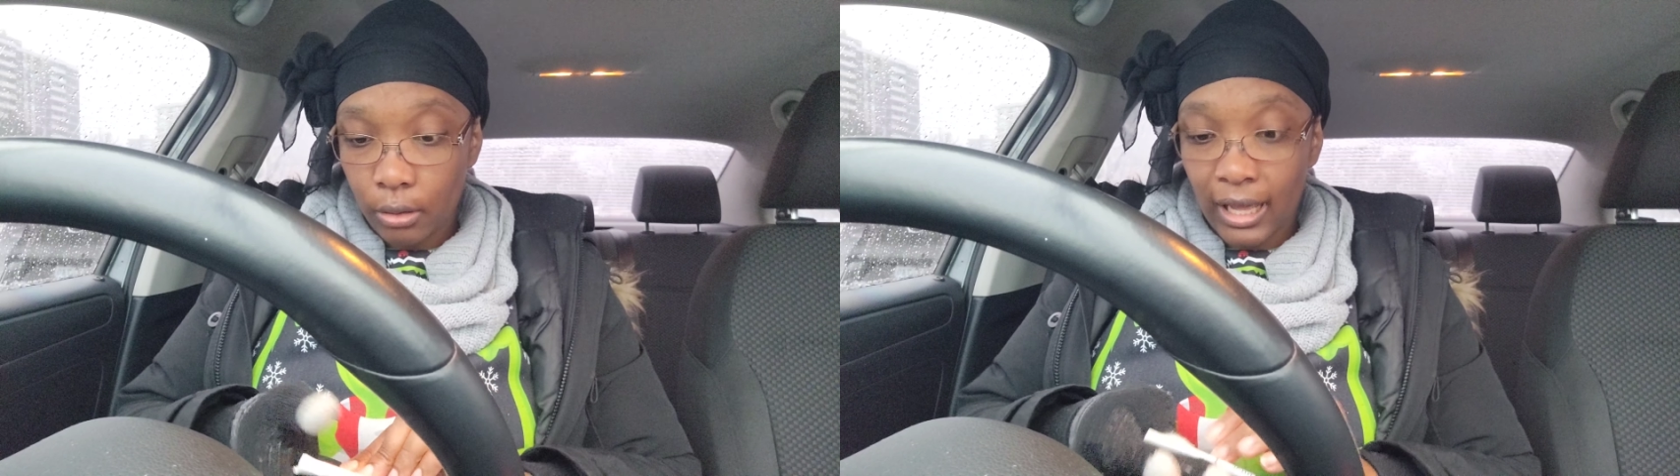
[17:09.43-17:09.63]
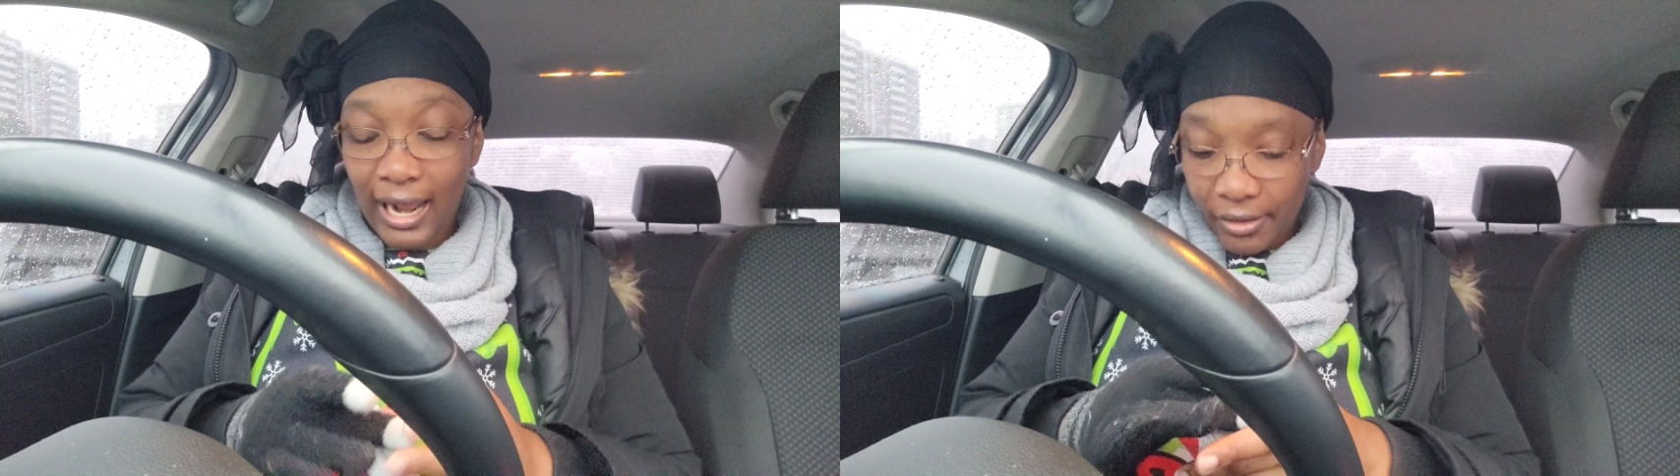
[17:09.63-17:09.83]

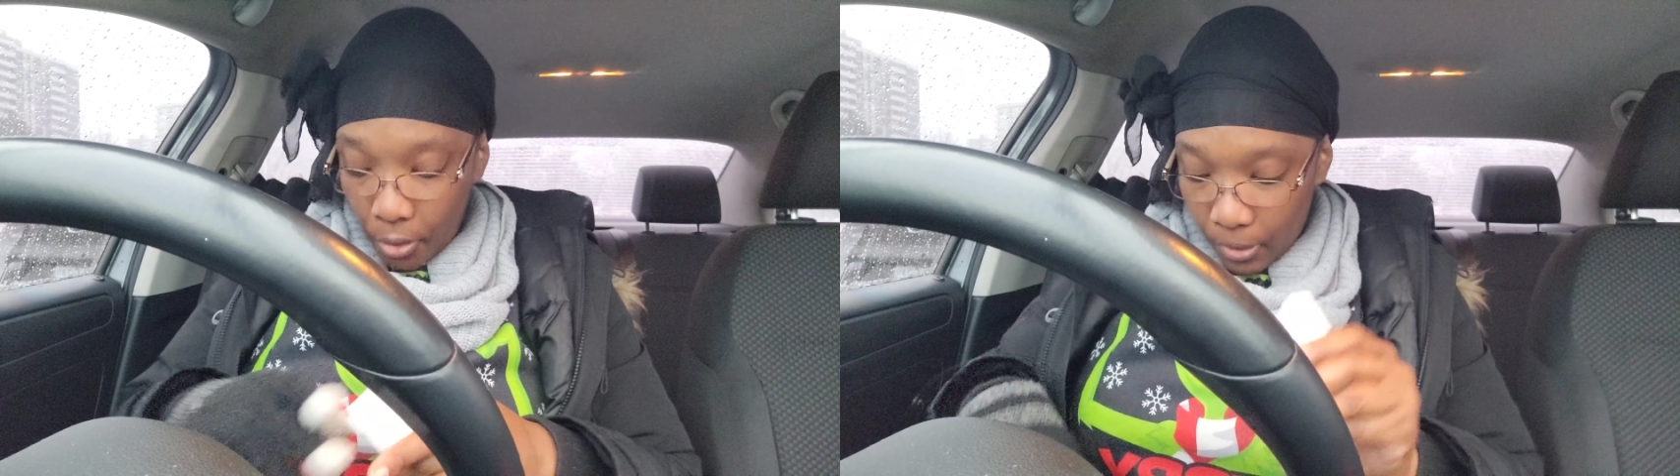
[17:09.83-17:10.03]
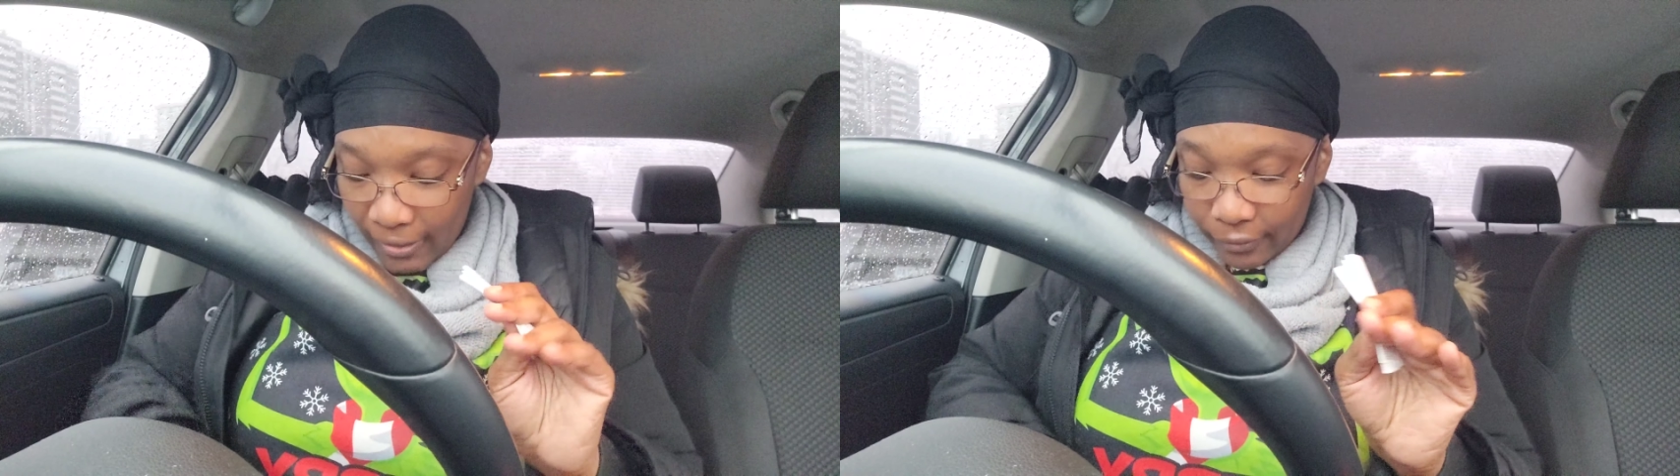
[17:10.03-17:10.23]
that I
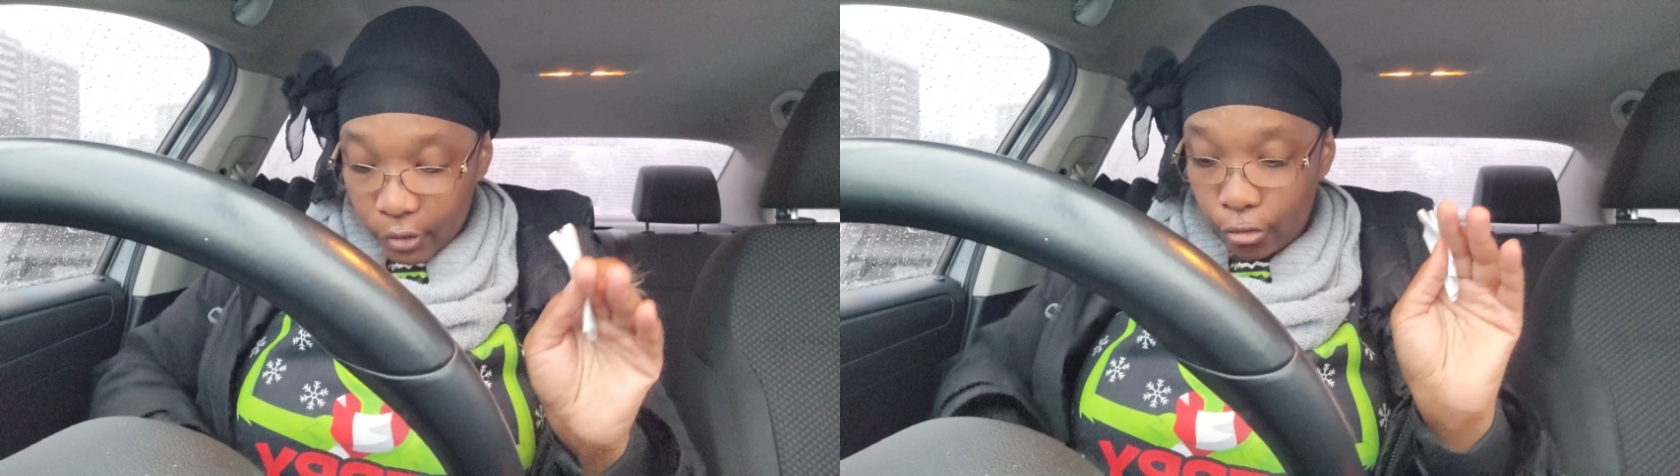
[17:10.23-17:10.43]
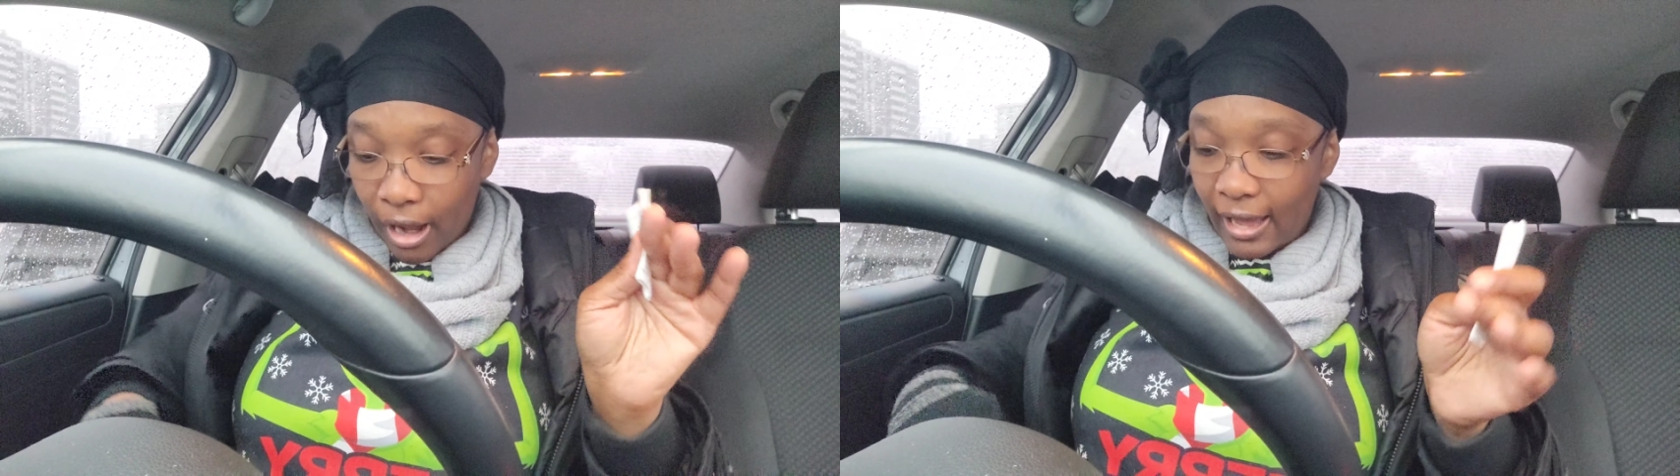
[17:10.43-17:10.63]
don't have to
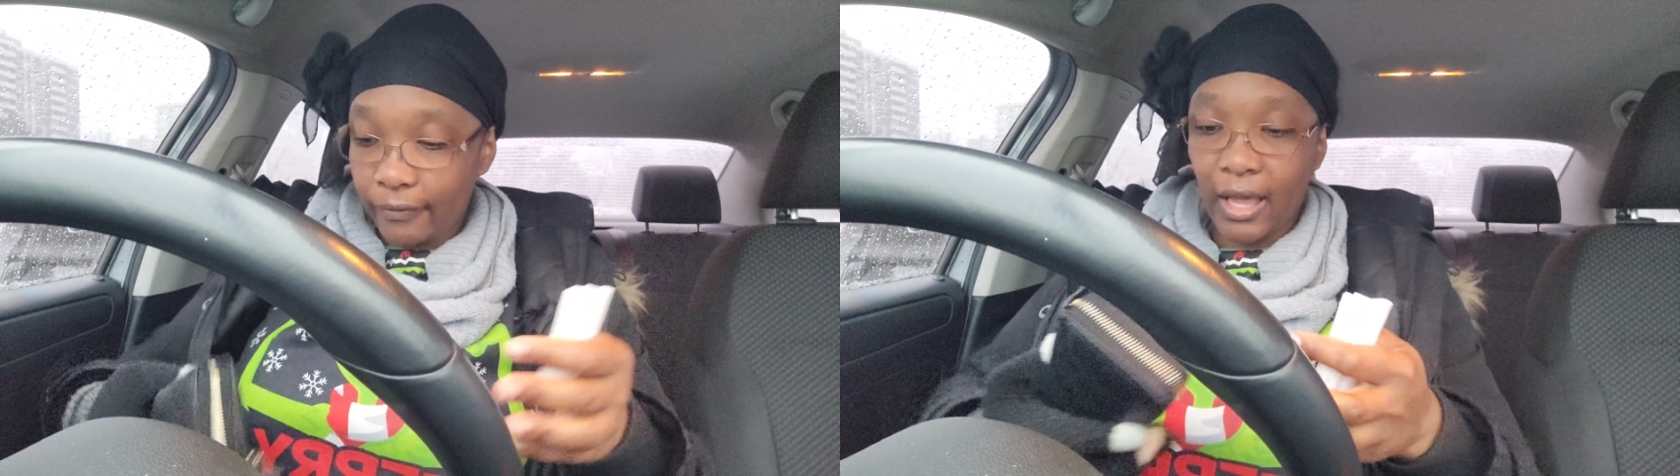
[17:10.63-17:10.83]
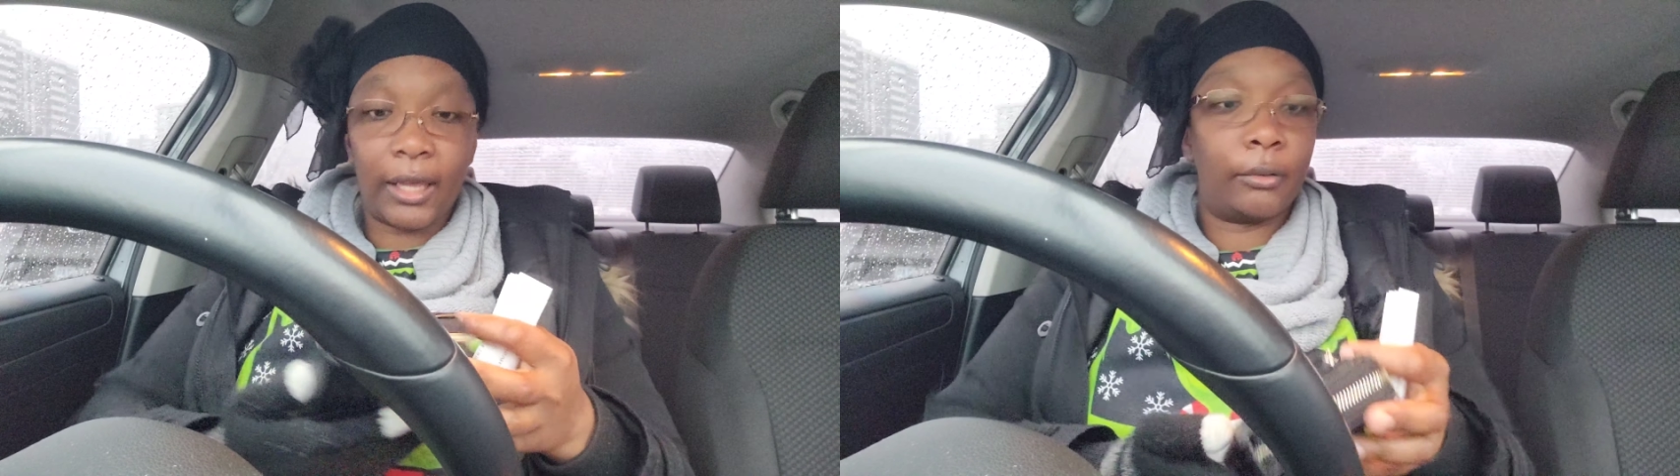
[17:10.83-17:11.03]

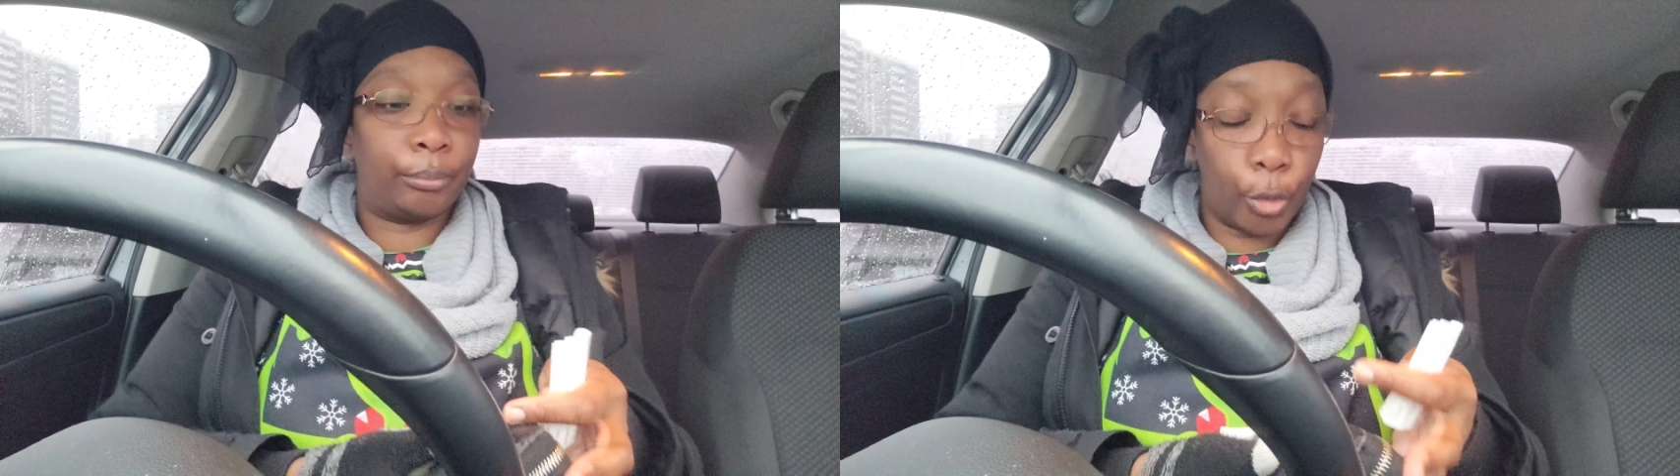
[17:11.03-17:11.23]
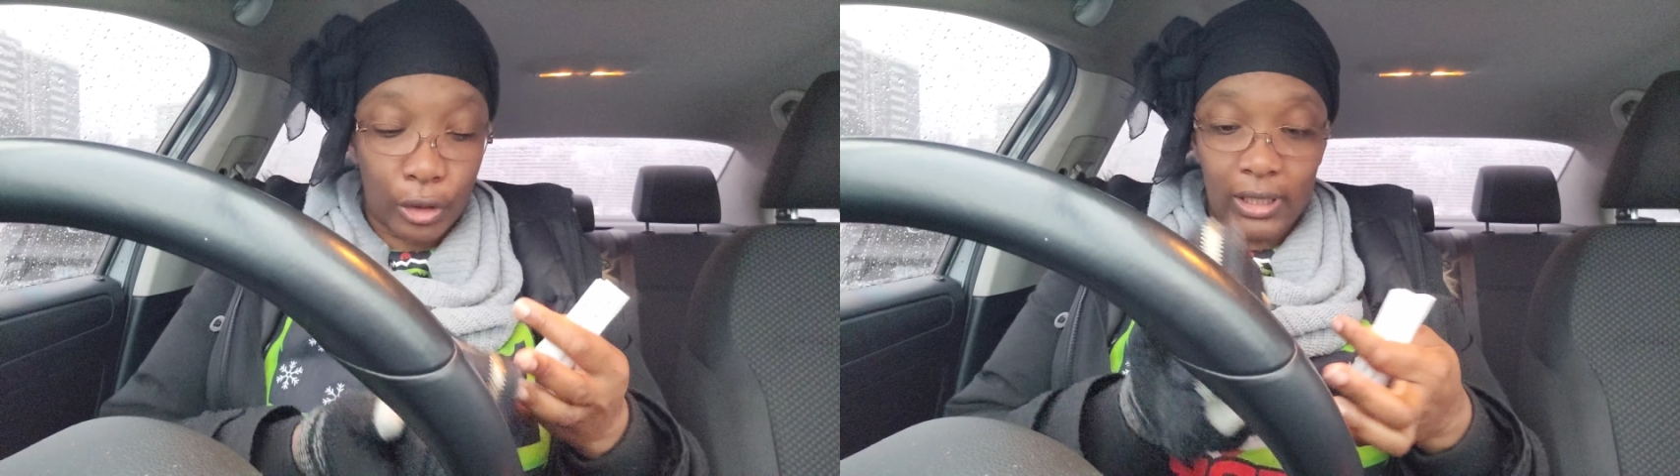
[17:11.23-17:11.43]
drive like
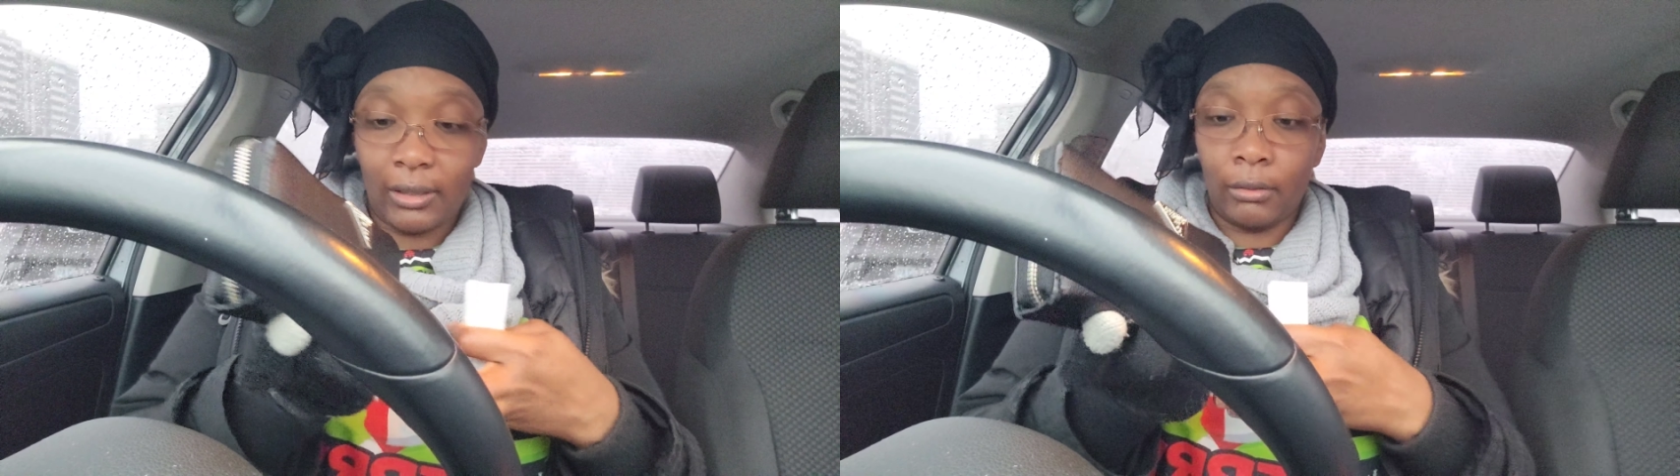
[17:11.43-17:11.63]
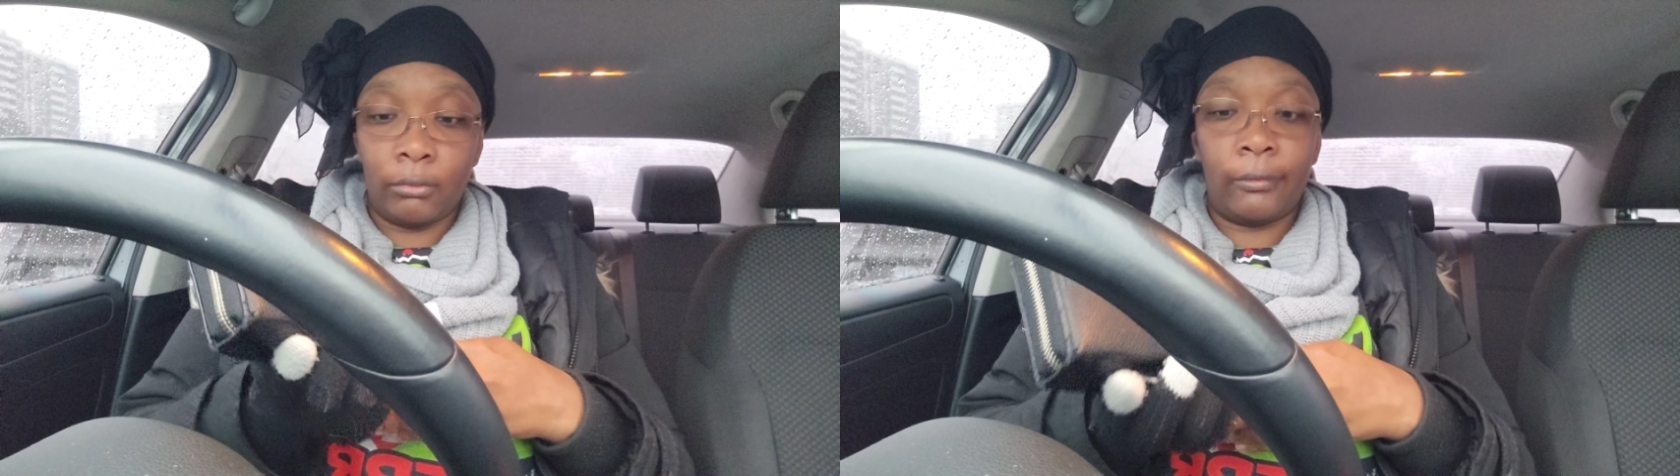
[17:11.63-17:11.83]
more
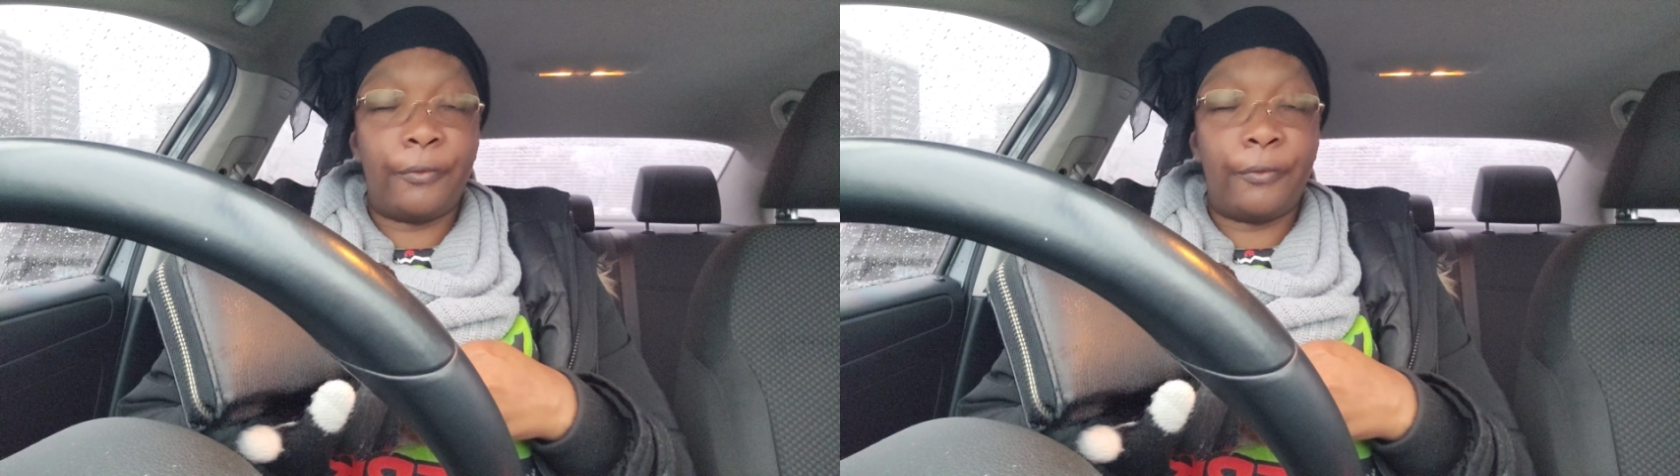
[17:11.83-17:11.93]
than